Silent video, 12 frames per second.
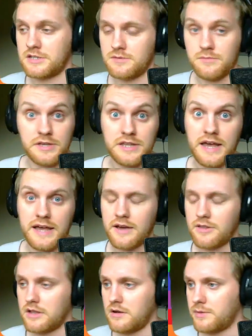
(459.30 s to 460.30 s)
session and we can hang
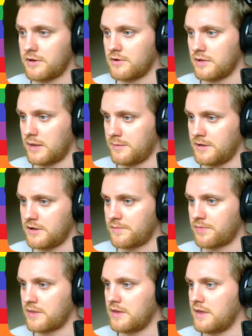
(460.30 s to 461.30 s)
out, that'll be cool, let me
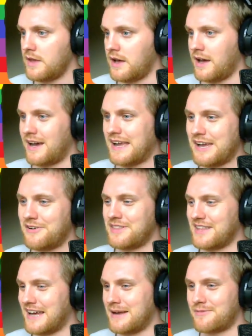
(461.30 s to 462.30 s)
know. Here
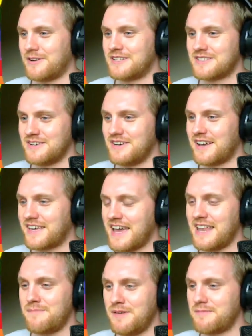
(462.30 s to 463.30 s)
in the library, so
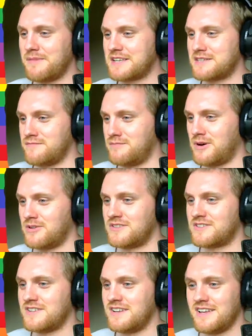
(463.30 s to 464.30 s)
again, a big mix of
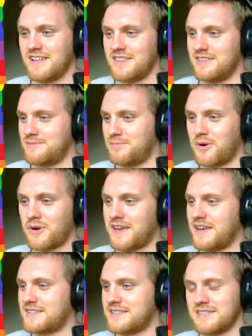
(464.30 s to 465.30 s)
mods. These
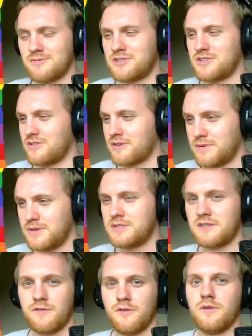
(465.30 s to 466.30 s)
bookcases, which look
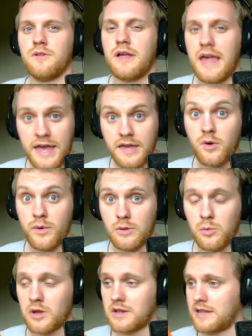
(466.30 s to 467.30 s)
beautiful. Echo
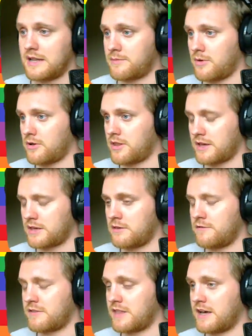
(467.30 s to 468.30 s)
in Wonderland mod,
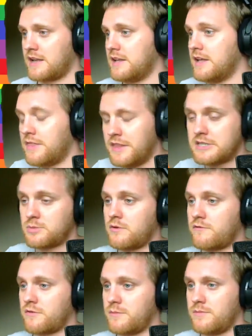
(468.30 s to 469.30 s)
thank you for that. This
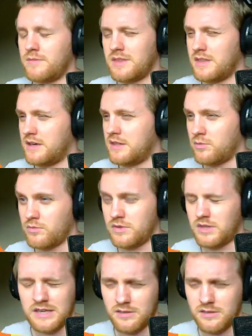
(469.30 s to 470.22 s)
one from the